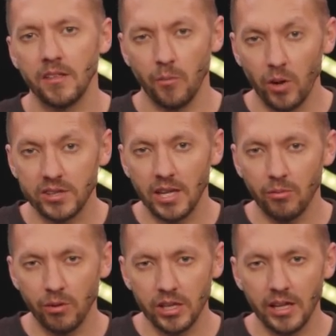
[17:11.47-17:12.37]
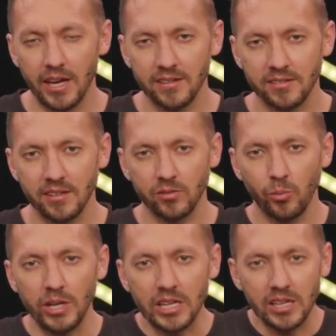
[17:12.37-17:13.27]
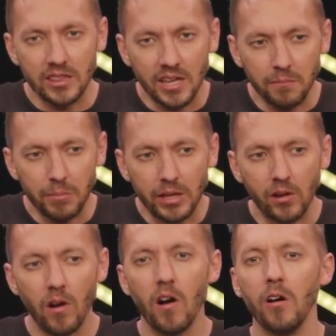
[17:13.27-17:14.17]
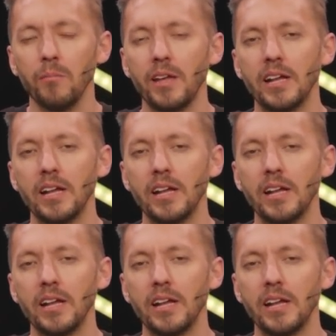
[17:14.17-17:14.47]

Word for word: then what they realized is we can then be calm.